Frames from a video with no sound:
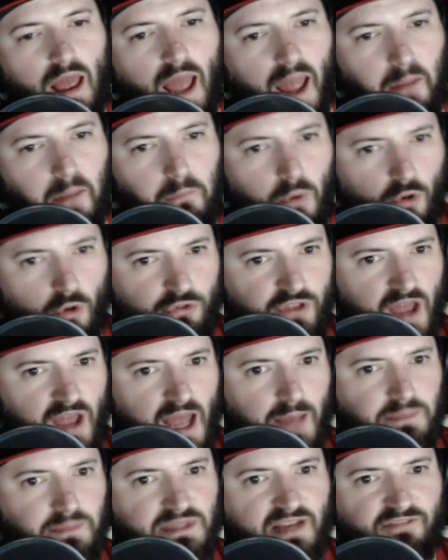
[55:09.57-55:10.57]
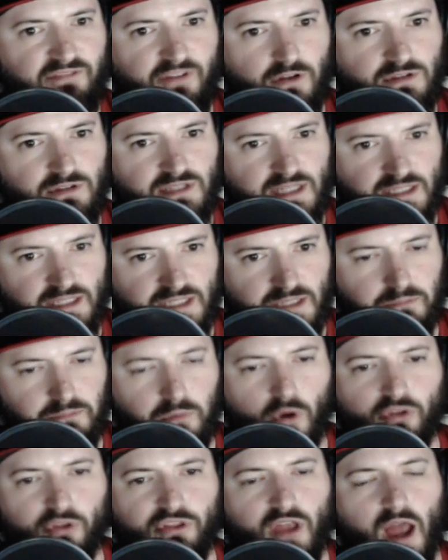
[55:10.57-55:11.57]
And both times I felt dizzy.
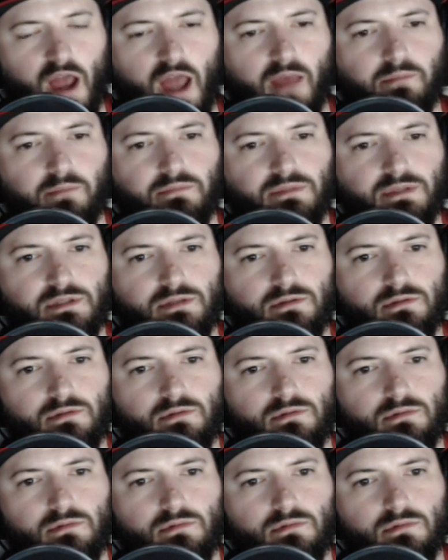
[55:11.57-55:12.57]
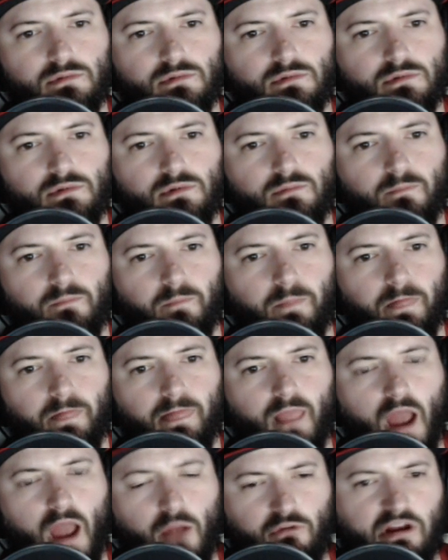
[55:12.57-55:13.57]
Both times
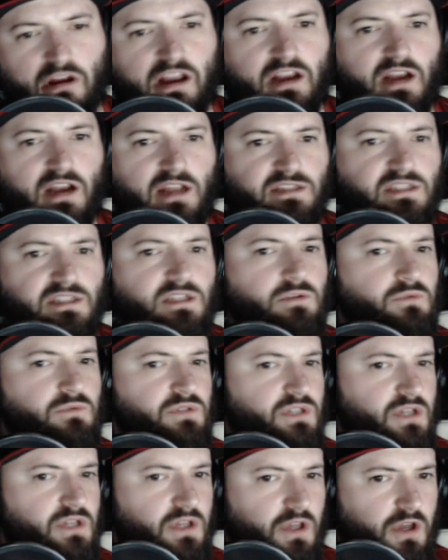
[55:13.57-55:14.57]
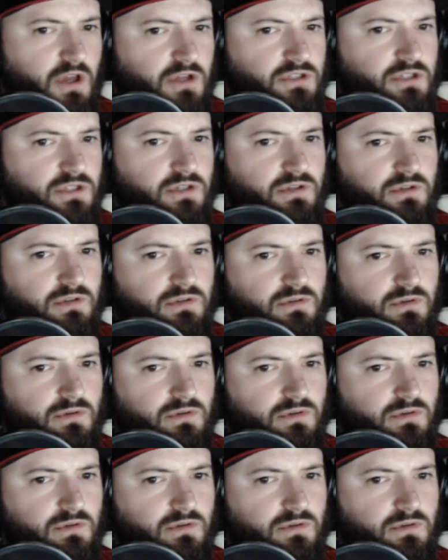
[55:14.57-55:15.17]
I recognized that it was a concussion.